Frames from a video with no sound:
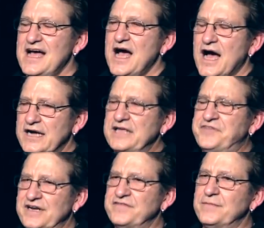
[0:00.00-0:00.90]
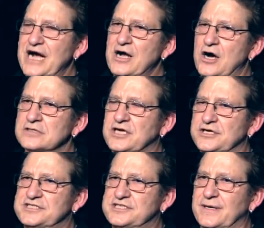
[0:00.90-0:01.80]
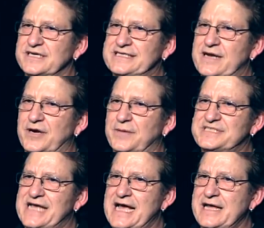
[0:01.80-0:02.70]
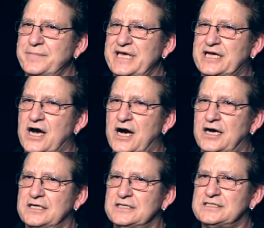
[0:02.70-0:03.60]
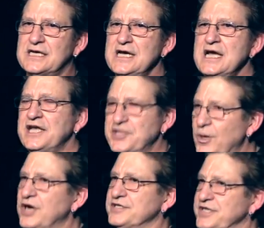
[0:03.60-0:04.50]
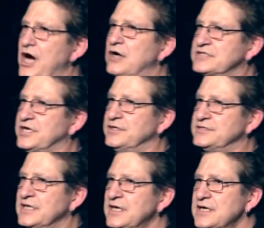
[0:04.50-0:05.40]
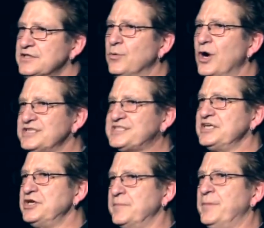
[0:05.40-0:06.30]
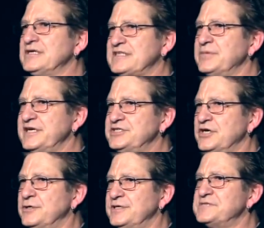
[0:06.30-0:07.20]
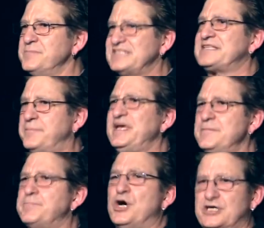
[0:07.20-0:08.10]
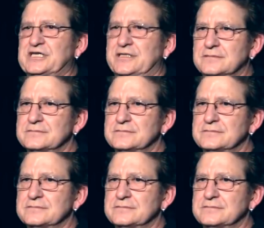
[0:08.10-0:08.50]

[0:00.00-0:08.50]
Only if you live among old coots do you understand what I'm saying because in the world of the old coot, the worst thing you can possibly do is miss the bin person.